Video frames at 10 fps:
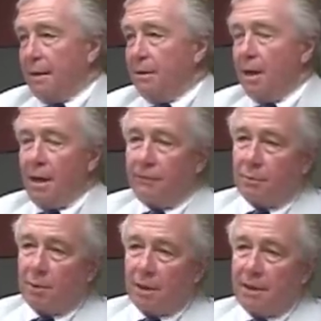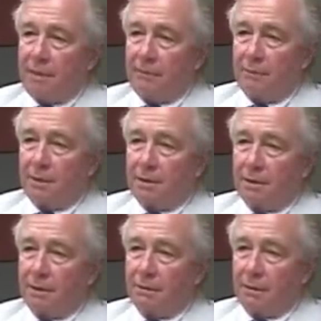You have to believe in what
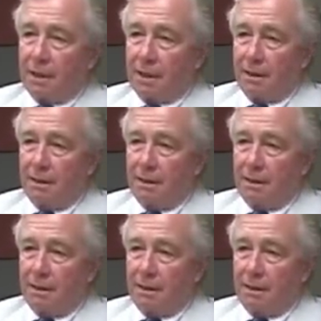you're doing.